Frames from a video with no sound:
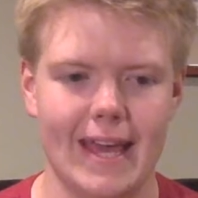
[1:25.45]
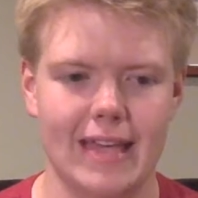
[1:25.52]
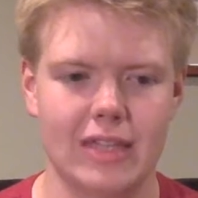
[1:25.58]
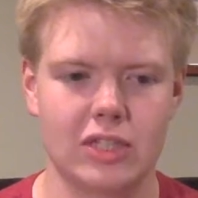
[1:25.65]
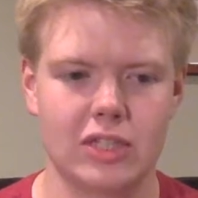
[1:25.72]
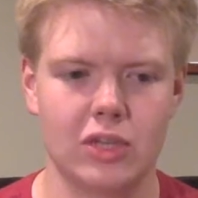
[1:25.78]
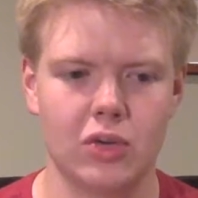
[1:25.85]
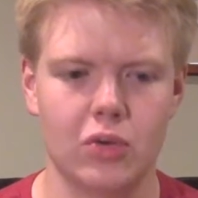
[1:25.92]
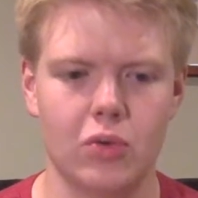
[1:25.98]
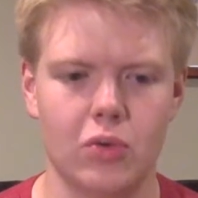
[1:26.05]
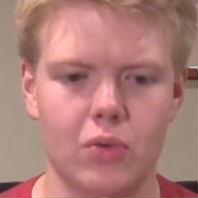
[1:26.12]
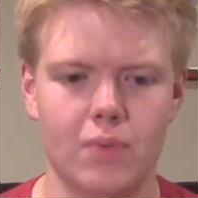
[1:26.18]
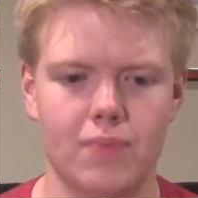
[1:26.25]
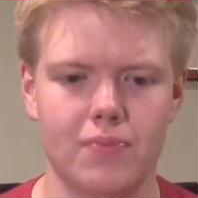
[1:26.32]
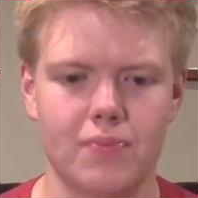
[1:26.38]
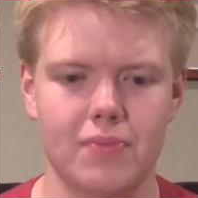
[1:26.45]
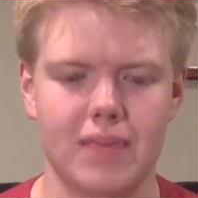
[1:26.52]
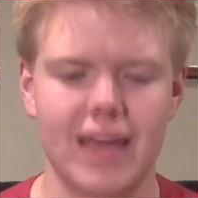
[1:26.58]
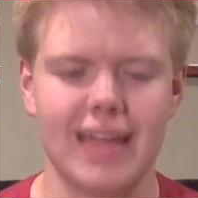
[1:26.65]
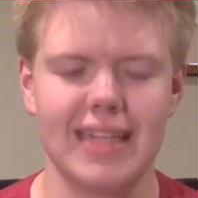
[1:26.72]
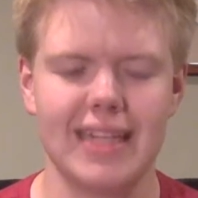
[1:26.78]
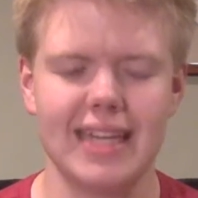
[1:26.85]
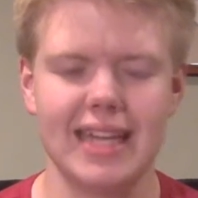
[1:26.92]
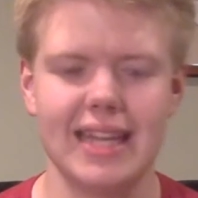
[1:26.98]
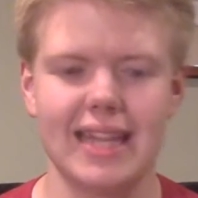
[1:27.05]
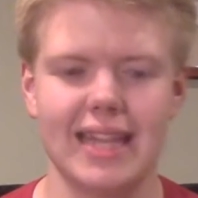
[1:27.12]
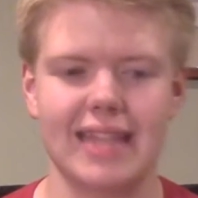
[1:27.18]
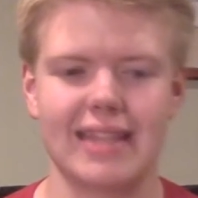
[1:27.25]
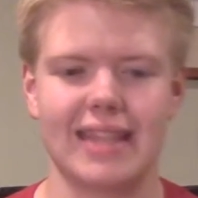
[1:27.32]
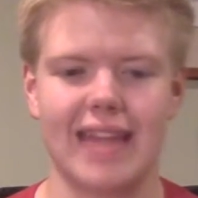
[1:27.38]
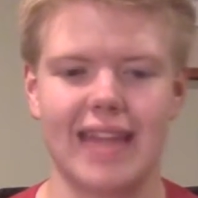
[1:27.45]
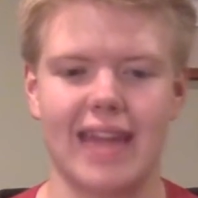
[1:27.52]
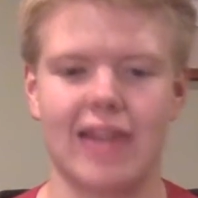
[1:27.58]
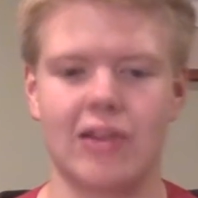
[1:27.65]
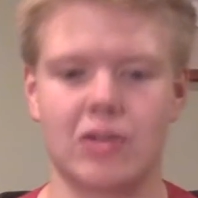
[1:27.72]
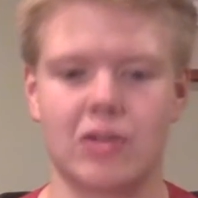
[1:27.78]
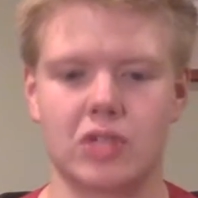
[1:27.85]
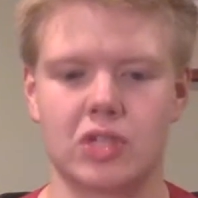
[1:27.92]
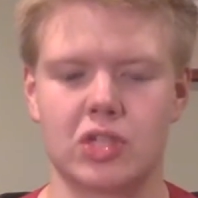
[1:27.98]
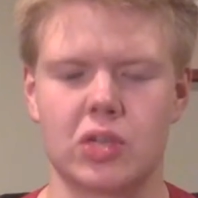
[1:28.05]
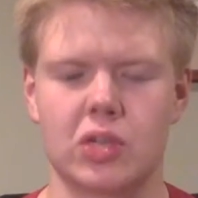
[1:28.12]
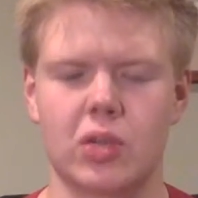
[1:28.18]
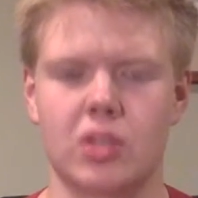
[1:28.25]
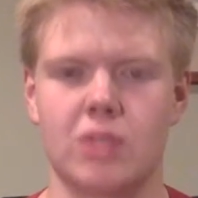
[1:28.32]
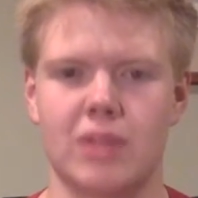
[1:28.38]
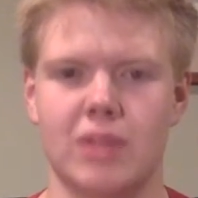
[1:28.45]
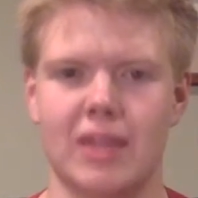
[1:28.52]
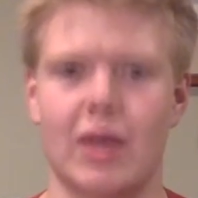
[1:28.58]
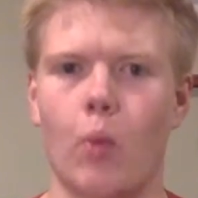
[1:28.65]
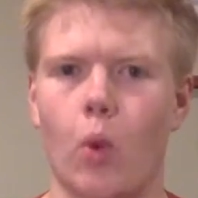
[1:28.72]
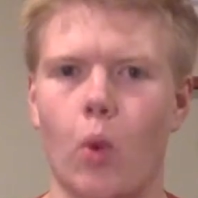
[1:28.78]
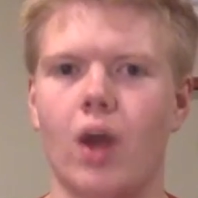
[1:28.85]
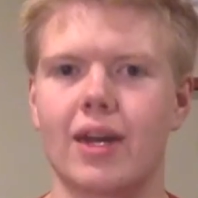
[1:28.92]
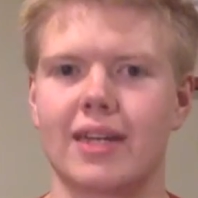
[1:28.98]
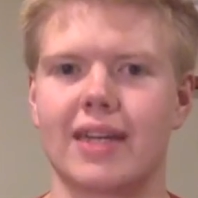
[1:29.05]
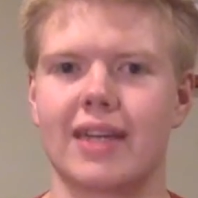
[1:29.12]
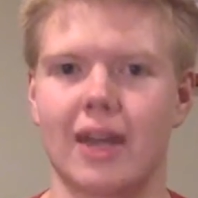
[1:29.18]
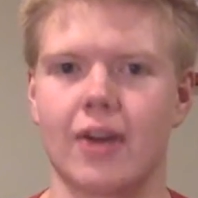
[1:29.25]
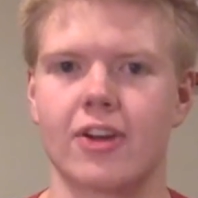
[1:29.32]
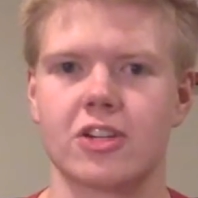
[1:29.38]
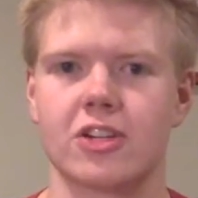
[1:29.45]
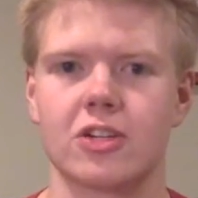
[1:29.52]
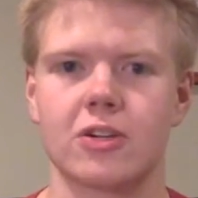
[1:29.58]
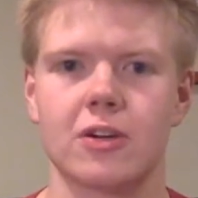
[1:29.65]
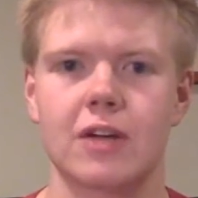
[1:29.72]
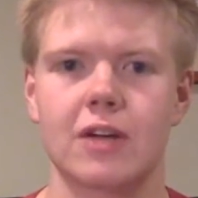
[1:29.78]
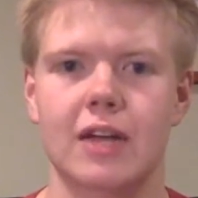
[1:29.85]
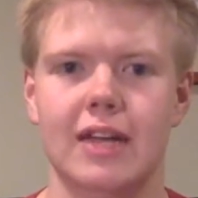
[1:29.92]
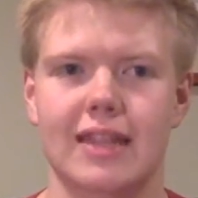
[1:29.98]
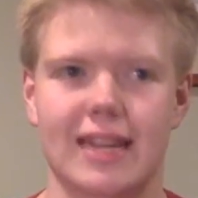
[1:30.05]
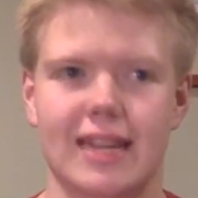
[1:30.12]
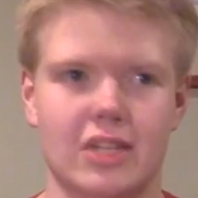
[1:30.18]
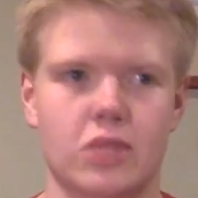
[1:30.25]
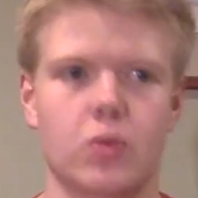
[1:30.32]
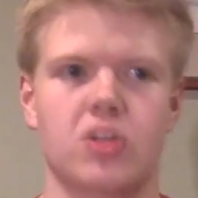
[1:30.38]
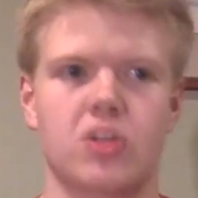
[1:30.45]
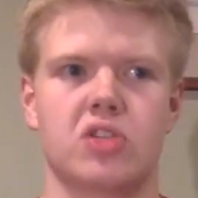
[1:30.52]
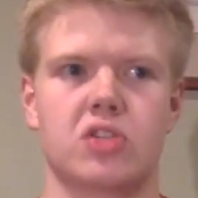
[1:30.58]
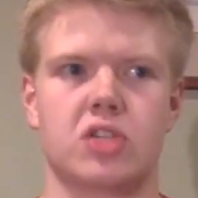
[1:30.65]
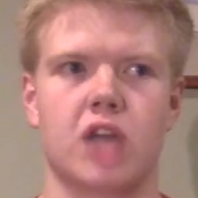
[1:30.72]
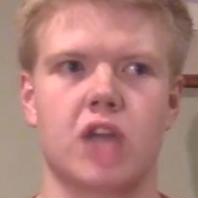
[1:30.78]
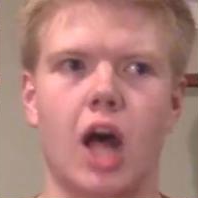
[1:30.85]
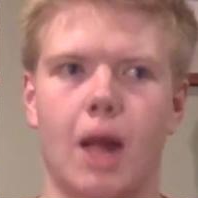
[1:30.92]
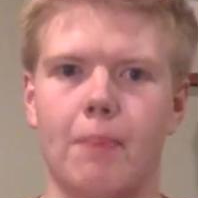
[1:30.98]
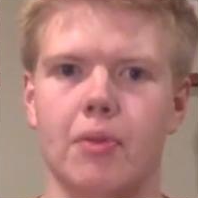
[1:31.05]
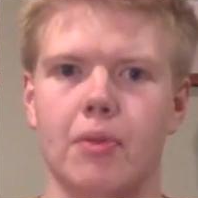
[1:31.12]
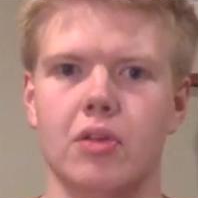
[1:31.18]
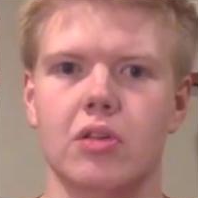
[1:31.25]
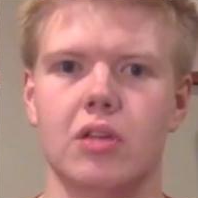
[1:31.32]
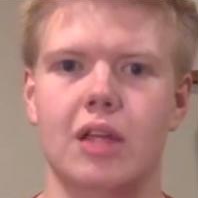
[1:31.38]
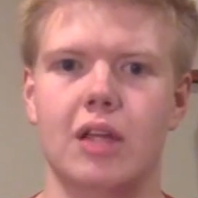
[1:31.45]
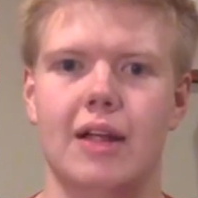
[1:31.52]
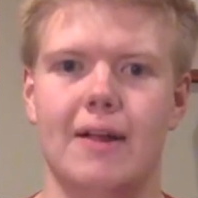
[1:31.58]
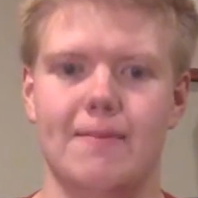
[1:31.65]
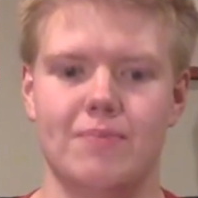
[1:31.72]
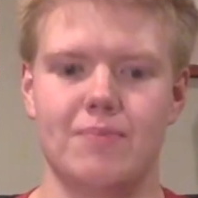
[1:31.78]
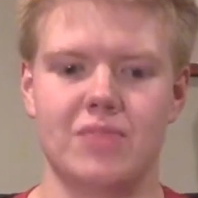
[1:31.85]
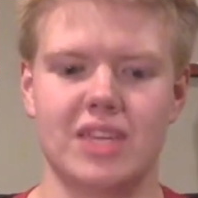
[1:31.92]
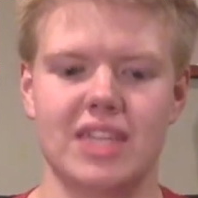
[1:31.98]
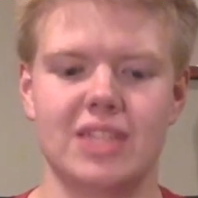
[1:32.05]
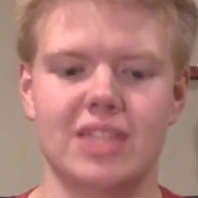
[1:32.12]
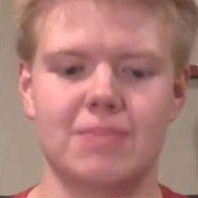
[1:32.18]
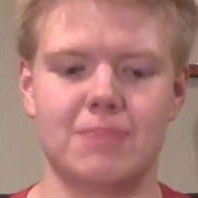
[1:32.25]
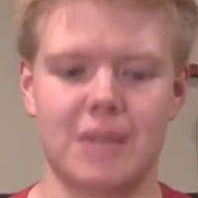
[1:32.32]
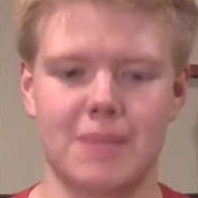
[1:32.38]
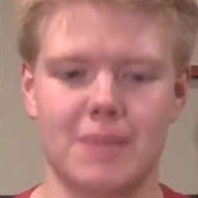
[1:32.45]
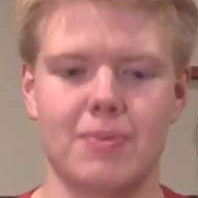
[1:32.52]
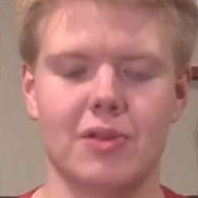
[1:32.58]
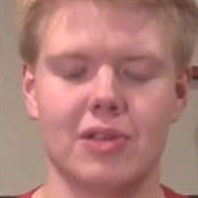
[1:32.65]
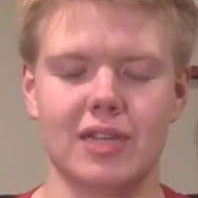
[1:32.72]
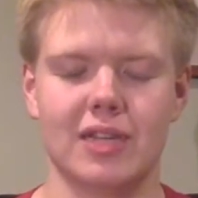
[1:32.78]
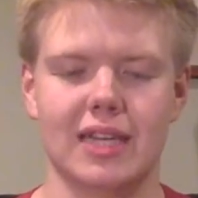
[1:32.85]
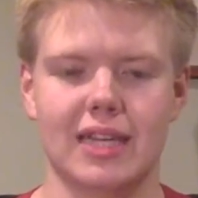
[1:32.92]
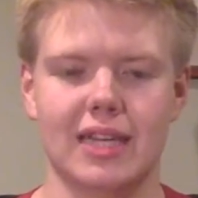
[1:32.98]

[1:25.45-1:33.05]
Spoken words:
So the idea that Thanos is going to be that one character that is going to topple these people